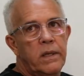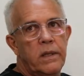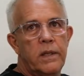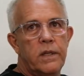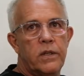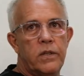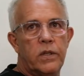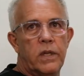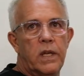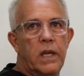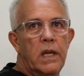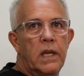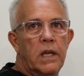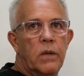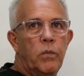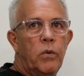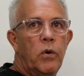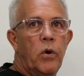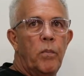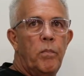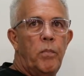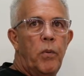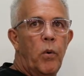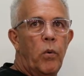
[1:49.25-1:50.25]
this kingdom.
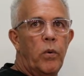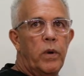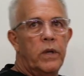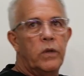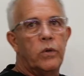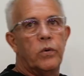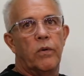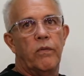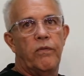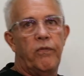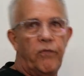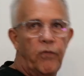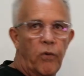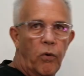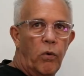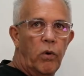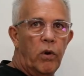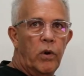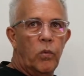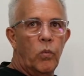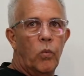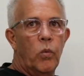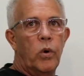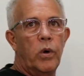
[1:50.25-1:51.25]
We were born into a
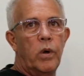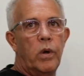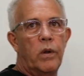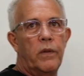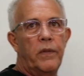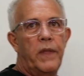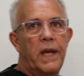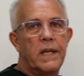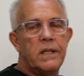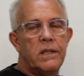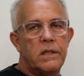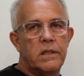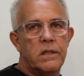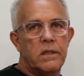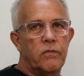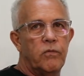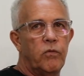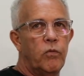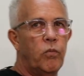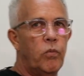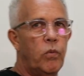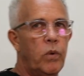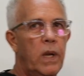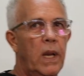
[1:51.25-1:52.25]
fallen world. That's
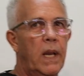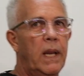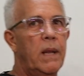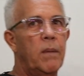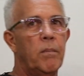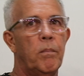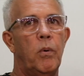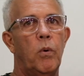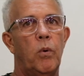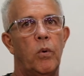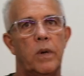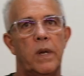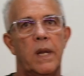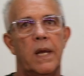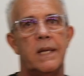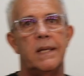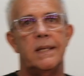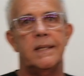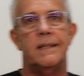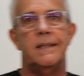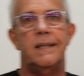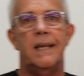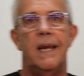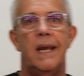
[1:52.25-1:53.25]
really important to
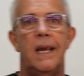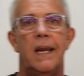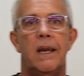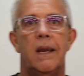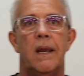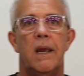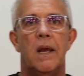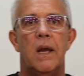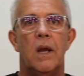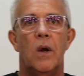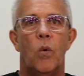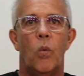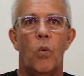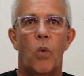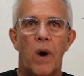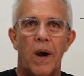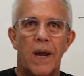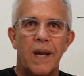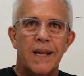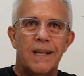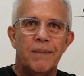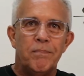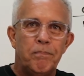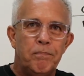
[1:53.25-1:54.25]
understand.
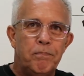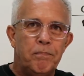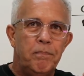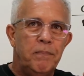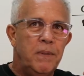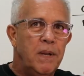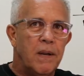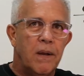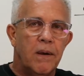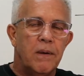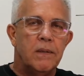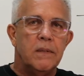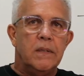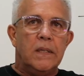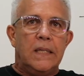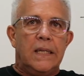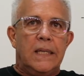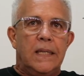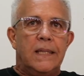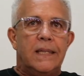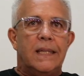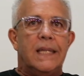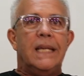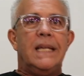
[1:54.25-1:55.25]
Why did,
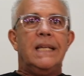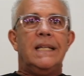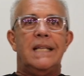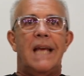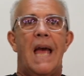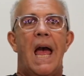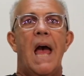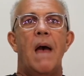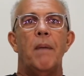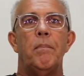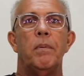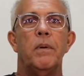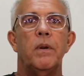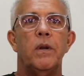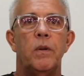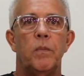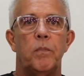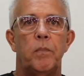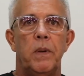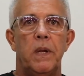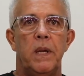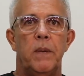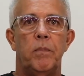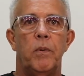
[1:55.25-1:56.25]
things happen to
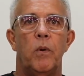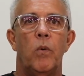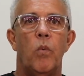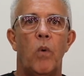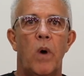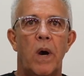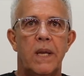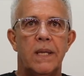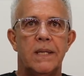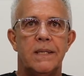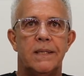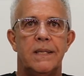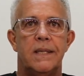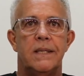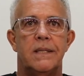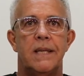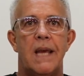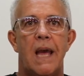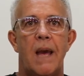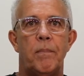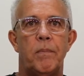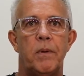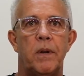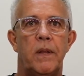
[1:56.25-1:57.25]
people? Why does this
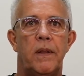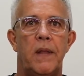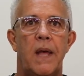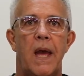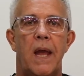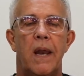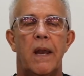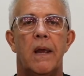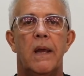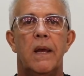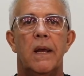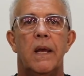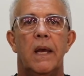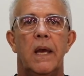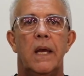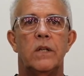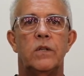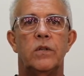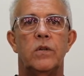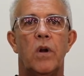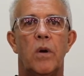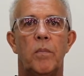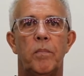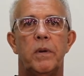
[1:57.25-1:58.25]
happen to that?
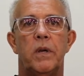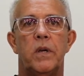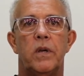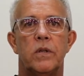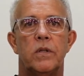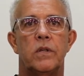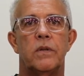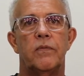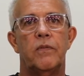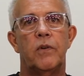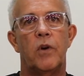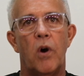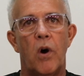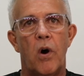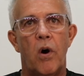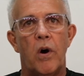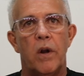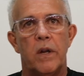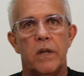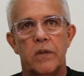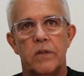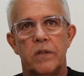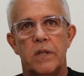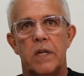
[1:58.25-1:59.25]
It's not because of
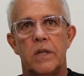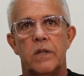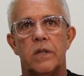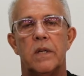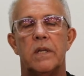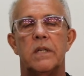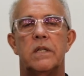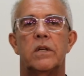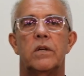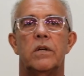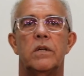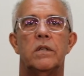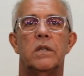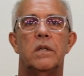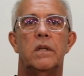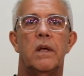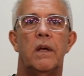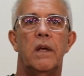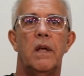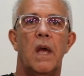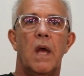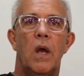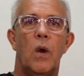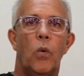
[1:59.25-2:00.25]
God, essentially. It's
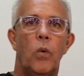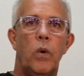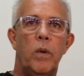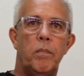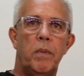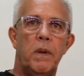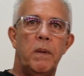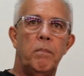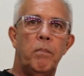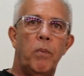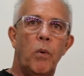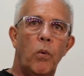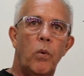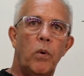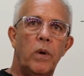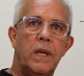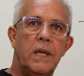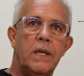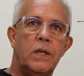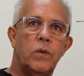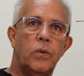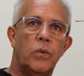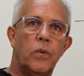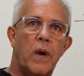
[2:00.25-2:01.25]
because we've been born
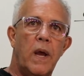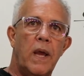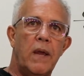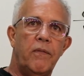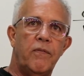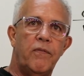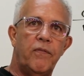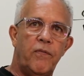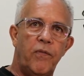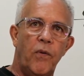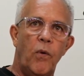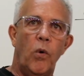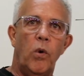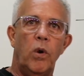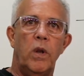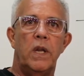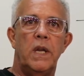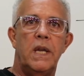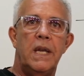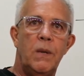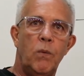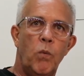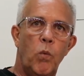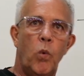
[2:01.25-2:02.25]
into a
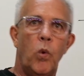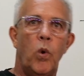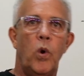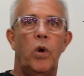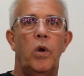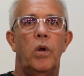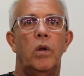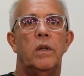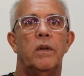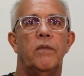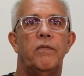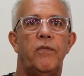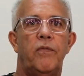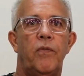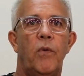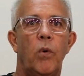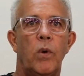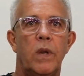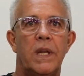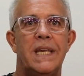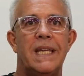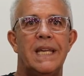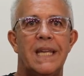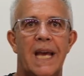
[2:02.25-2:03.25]
fallen world, a
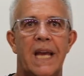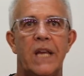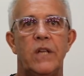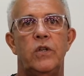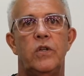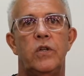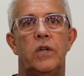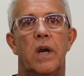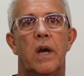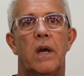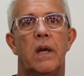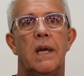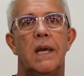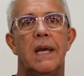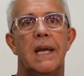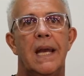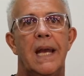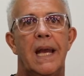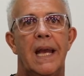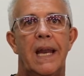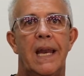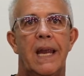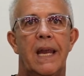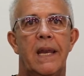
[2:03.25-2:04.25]
fallen nature,
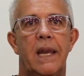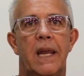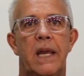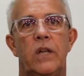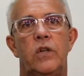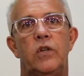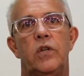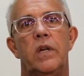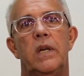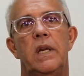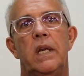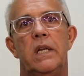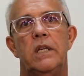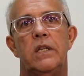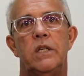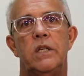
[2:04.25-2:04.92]
and our nature needs